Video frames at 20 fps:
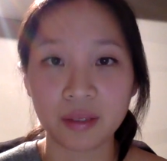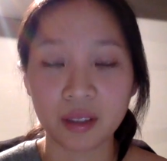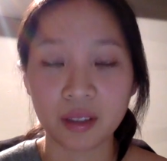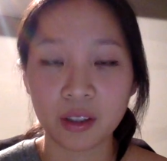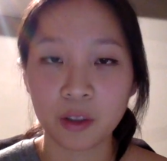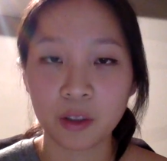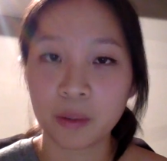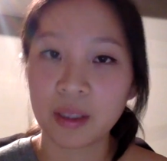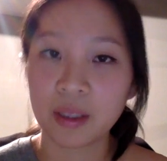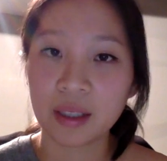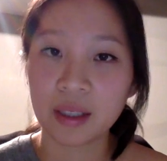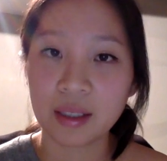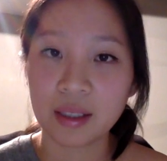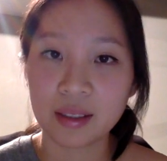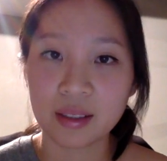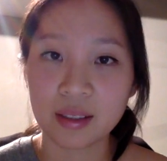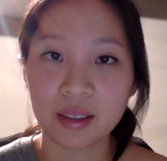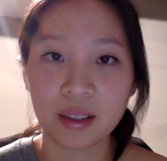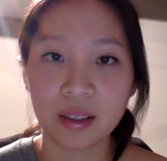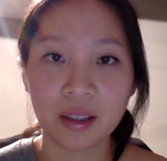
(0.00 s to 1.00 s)

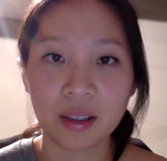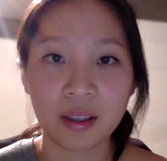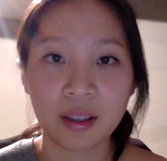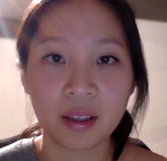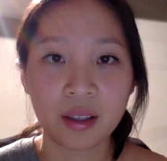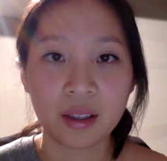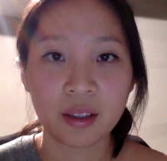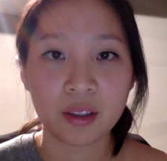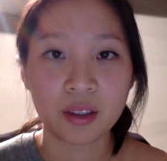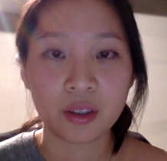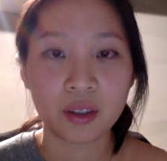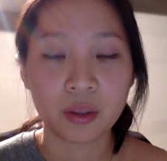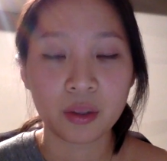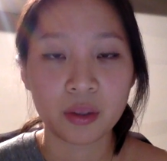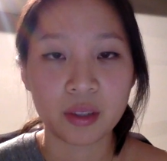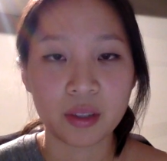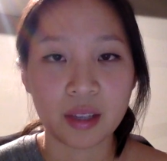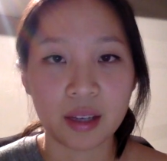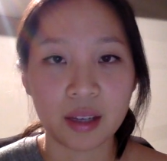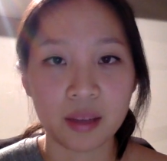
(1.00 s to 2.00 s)
accumulates,
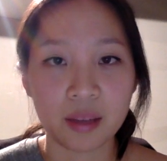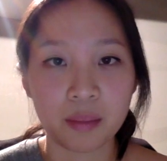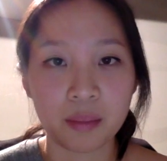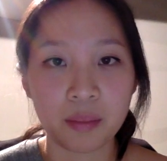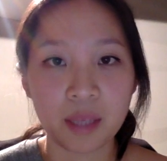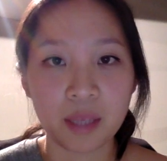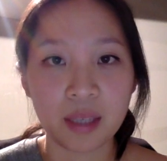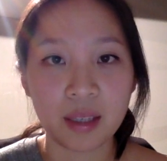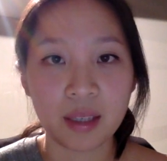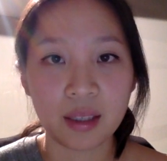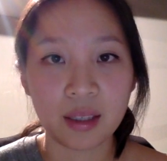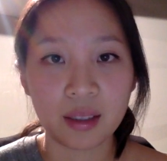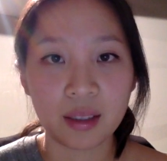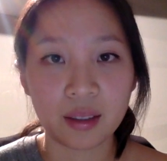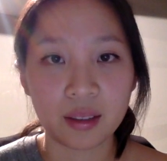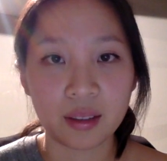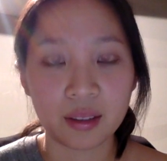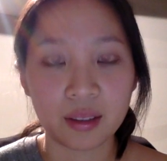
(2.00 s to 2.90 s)
shows that meaning